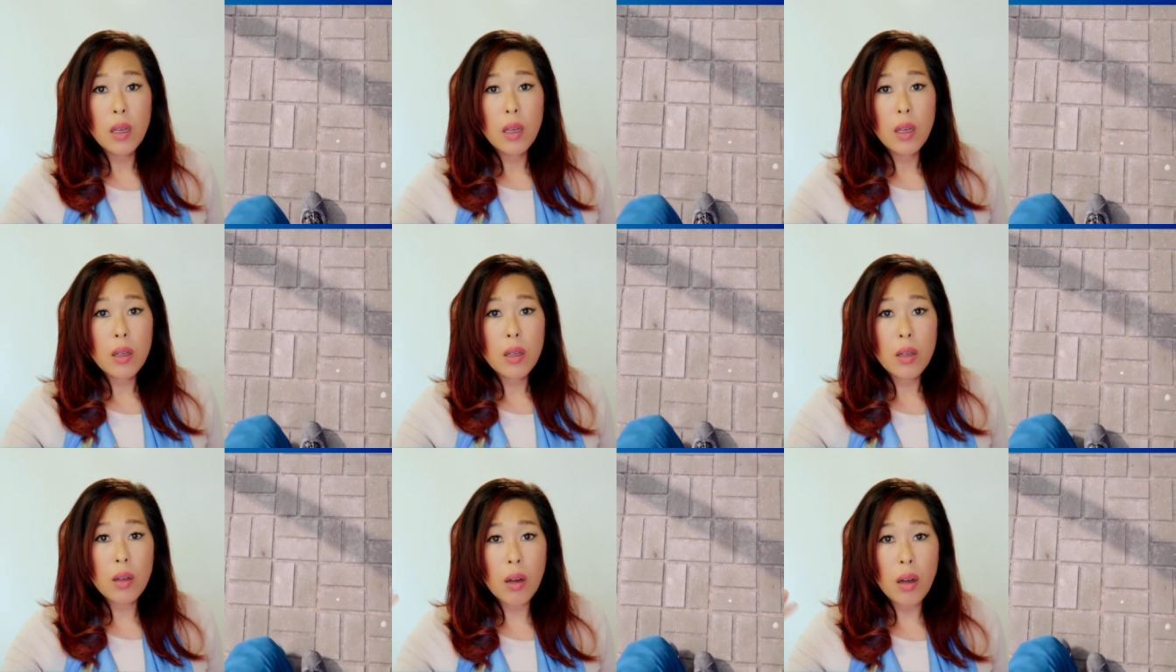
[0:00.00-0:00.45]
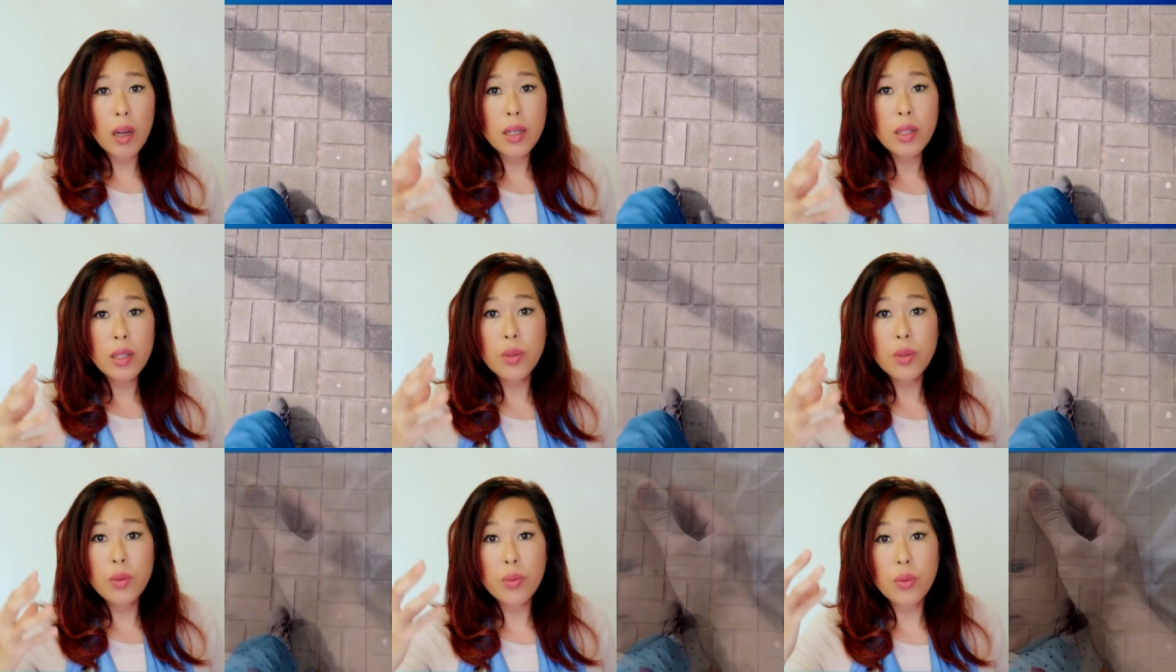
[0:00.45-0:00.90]
God
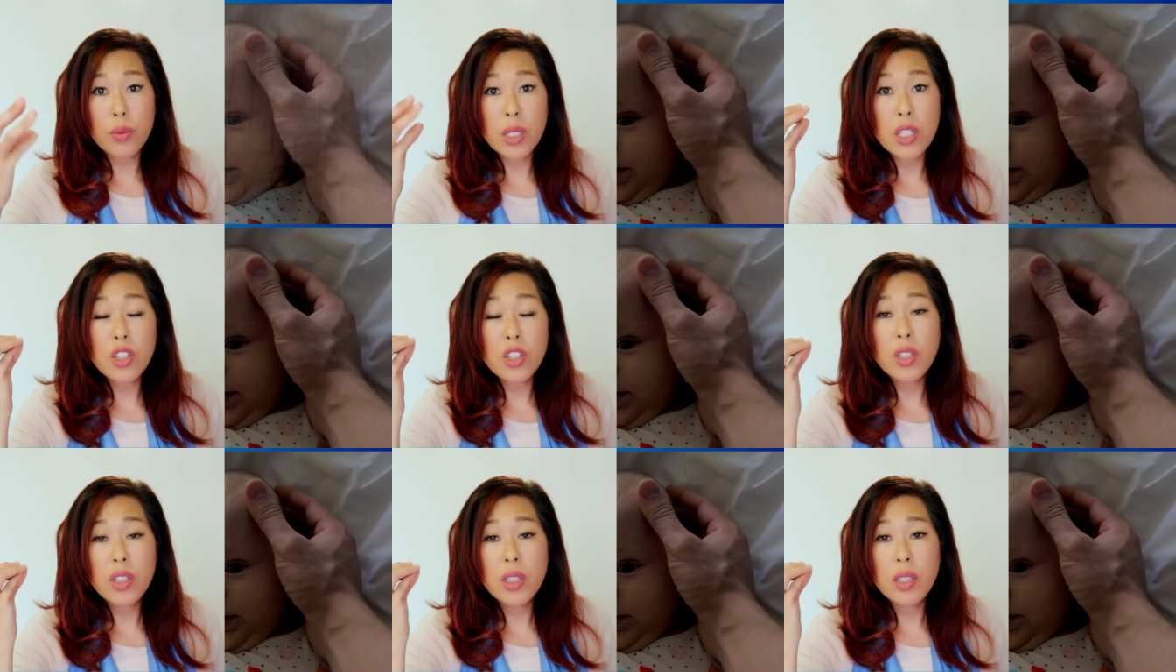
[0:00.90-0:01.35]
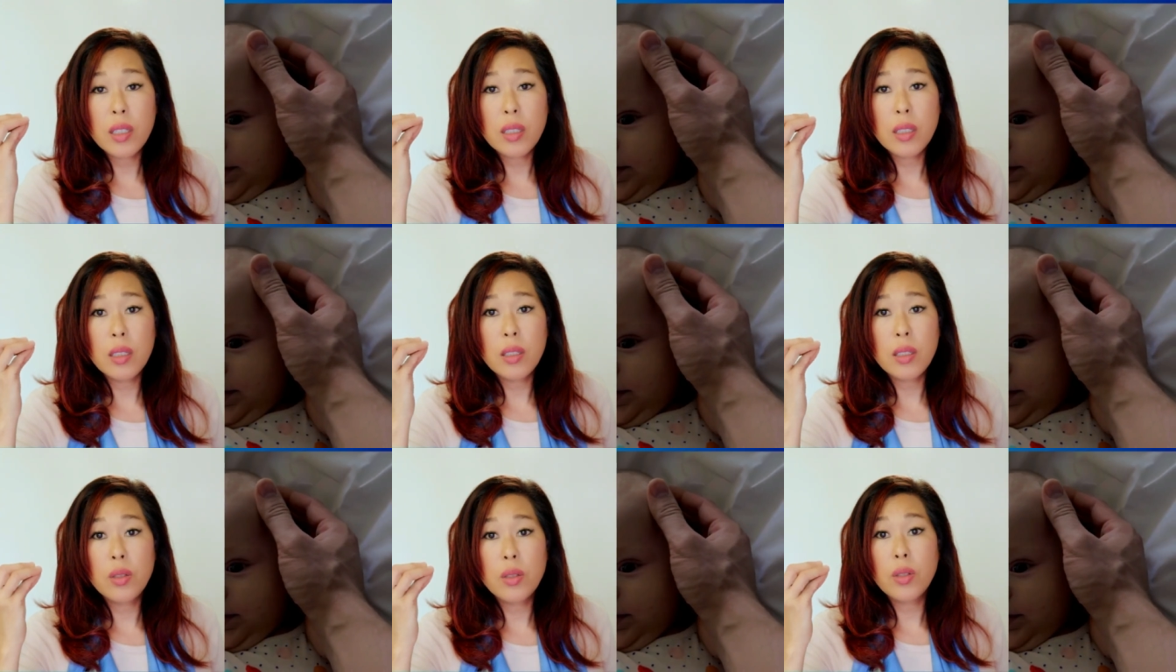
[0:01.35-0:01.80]
is
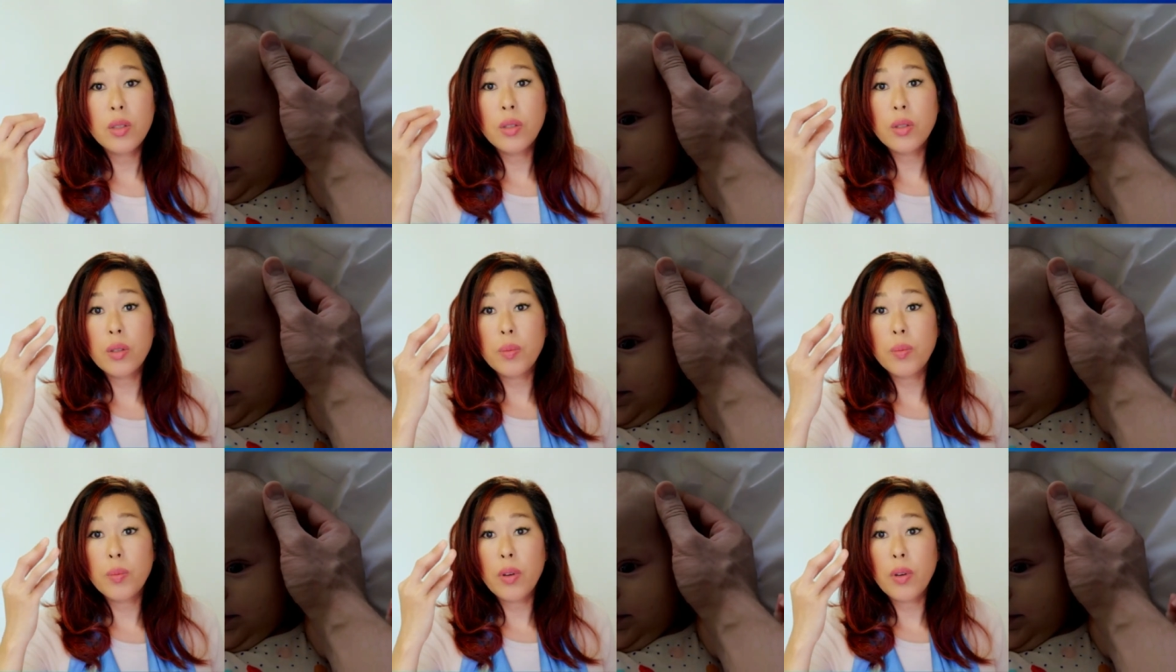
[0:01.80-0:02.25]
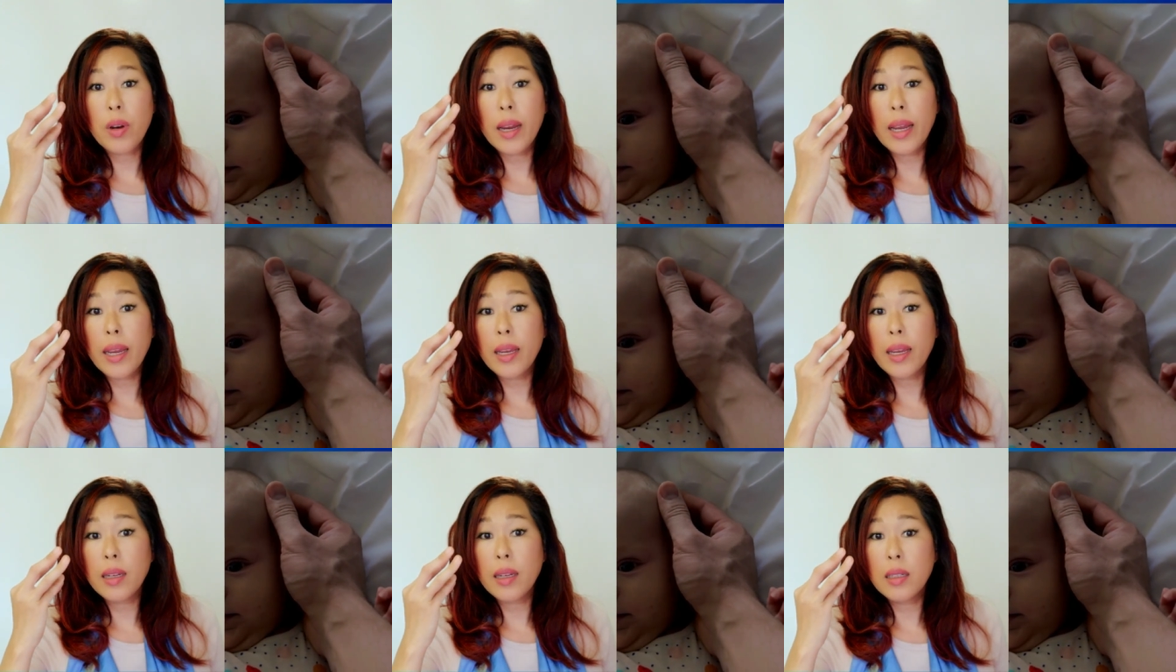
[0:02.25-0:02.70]
reaching into your
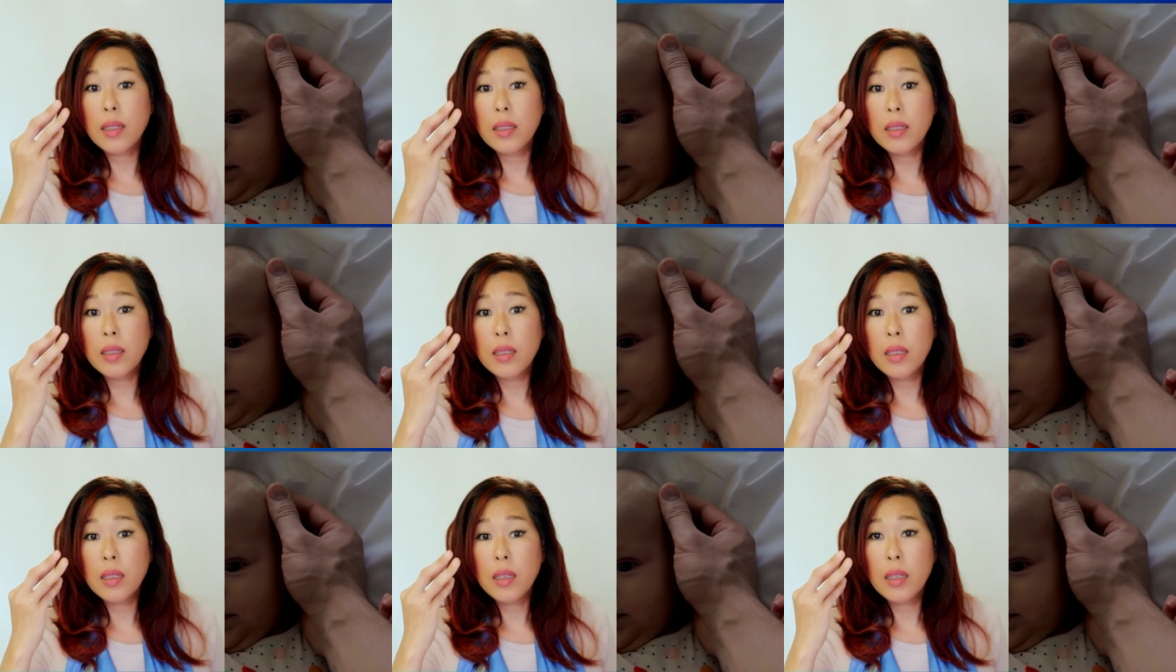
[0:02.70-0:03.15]
brain